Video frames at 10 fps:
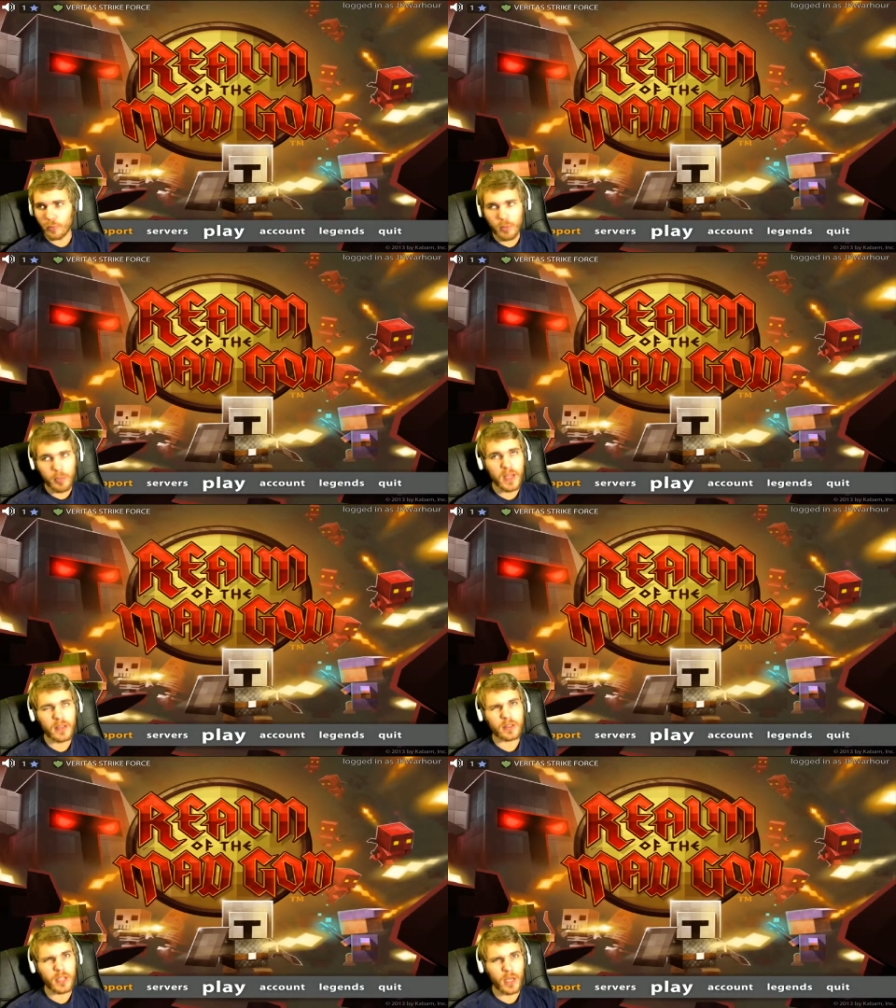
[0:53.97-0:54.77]

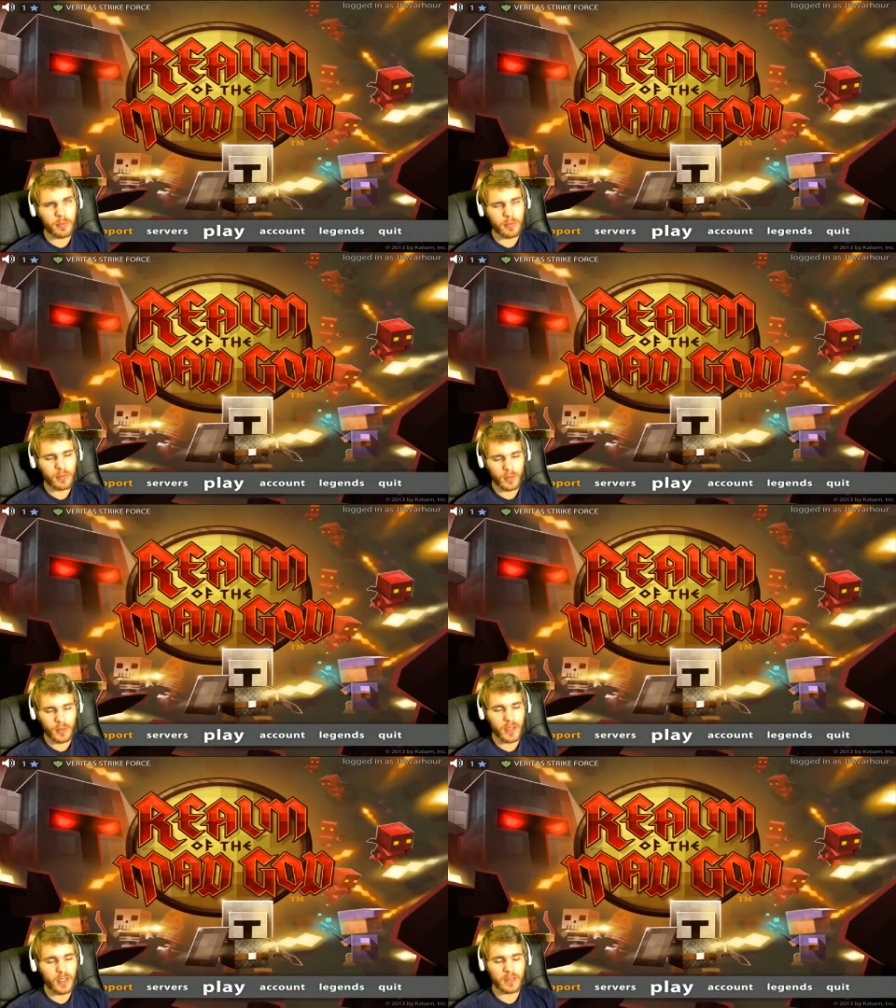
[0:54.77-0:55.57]
repeating the same
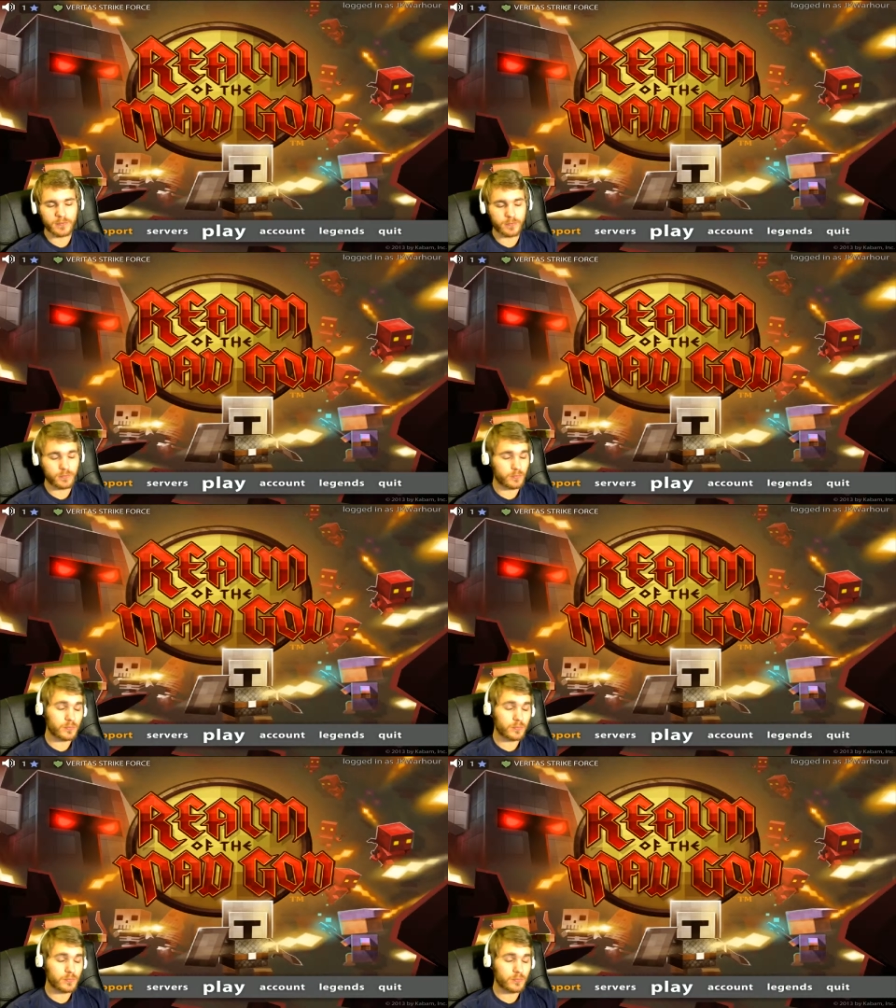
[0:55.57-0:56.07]
thing,